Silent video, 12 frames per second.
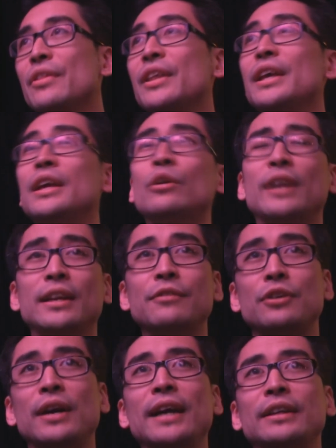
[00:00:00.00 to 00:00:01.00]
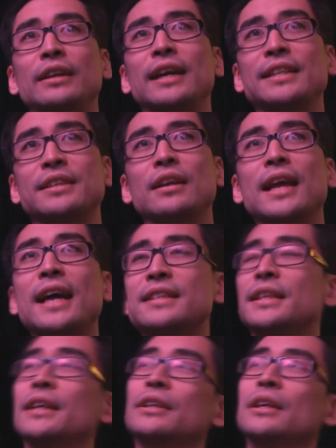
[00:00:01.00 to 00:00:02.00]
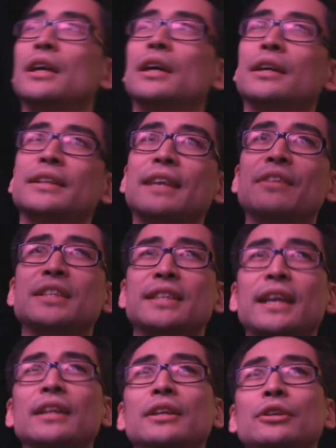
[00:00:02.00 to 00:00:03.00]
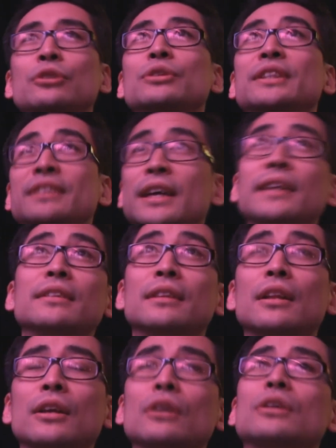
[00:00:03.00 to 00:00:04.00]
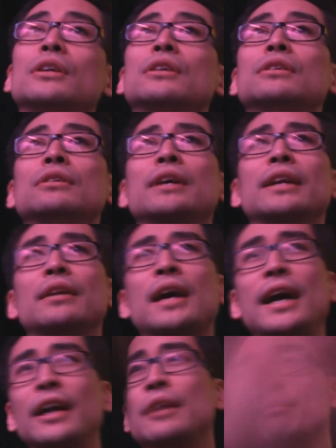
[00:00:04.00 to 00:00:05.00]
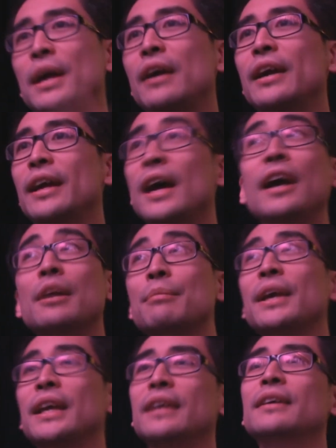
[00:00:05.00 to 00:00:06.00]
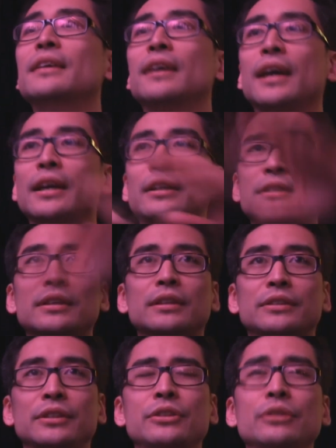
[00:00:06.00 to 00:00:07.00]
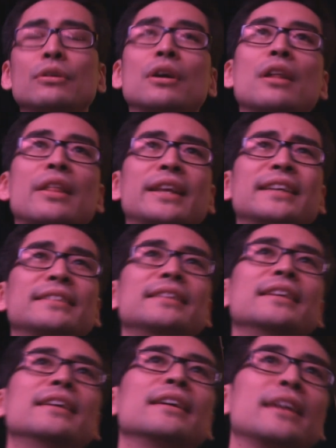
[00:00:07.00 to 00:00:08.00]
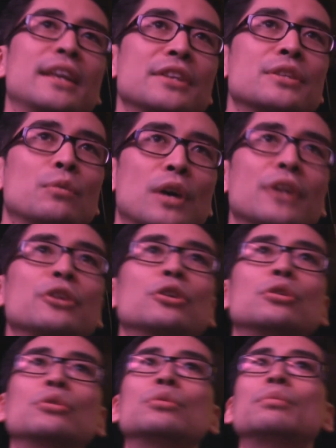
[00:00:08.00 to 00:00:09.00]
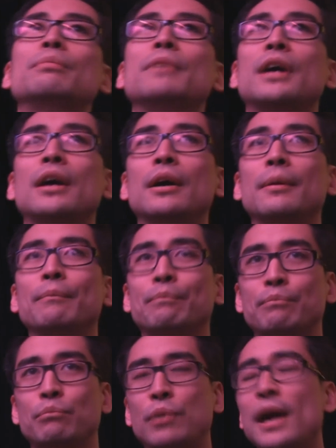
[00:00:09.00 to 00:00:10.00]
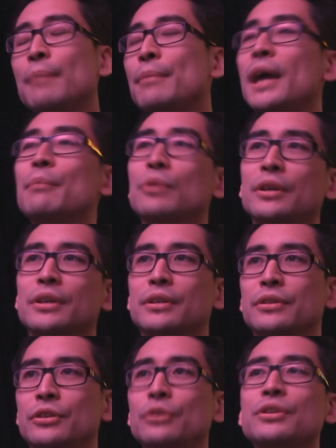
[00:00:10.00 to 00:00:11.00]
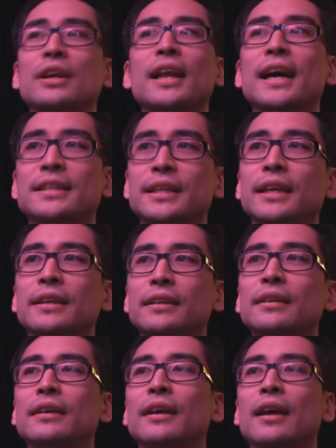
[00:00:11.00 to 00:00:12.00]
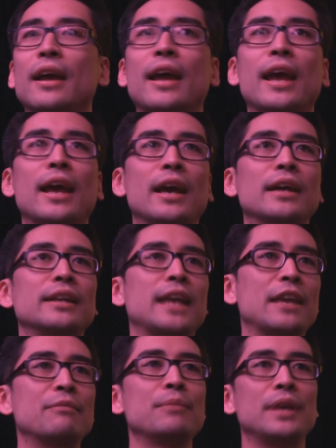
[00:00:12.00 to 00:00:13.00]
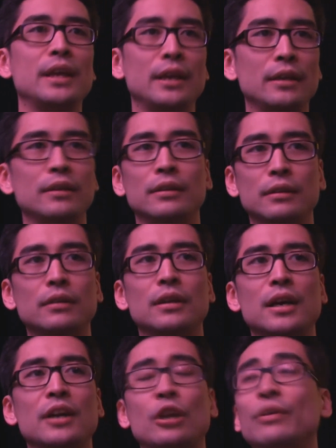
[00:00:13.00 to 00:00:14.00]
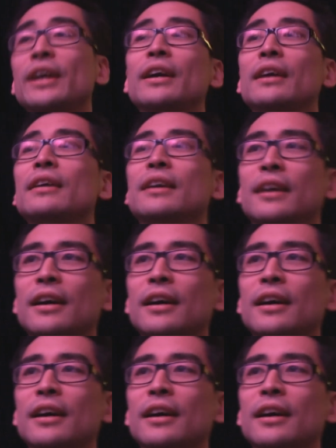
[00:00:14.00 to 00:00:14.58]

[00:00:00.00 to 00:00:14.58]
the creative director at Scholastic, David Saylor, who designed the logo and hired me to do all of this, he's the one who brought my book to Scholastic and gave me a career.